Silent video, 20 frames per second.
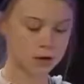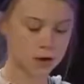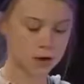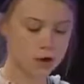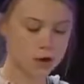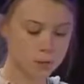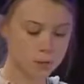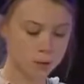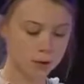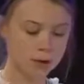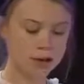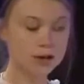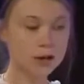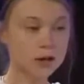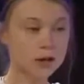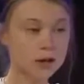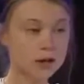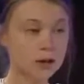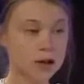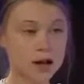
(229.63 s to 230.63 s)
No
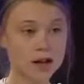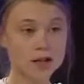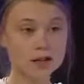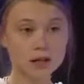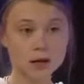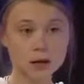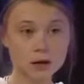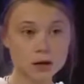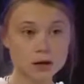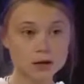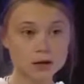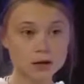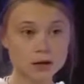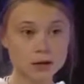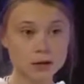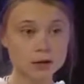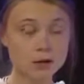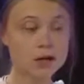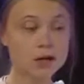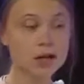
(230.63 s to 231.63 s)
political
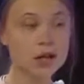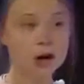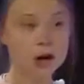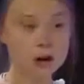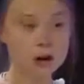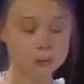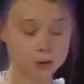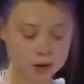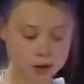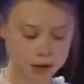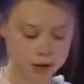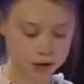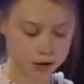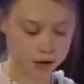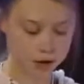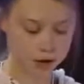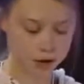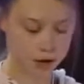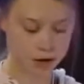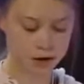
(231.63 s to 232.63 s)
ideology or economic
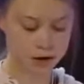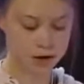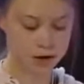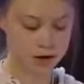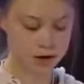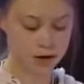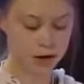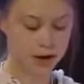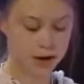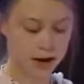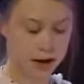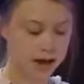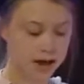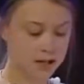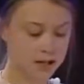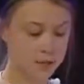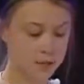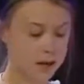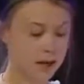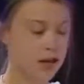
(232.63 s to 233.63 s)
structure
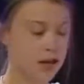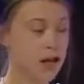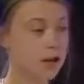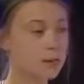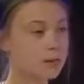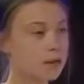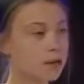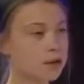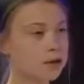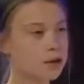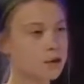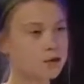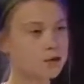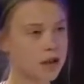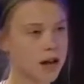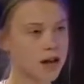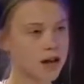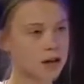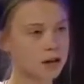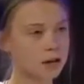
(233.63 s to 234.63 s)
has been able to
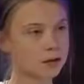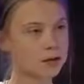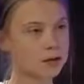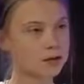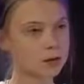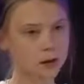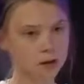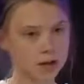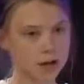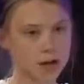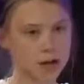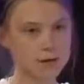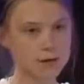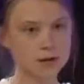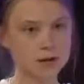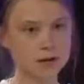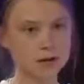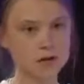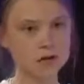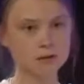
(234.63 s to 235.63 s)
tackle the
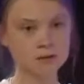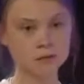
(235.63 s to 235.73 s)
climate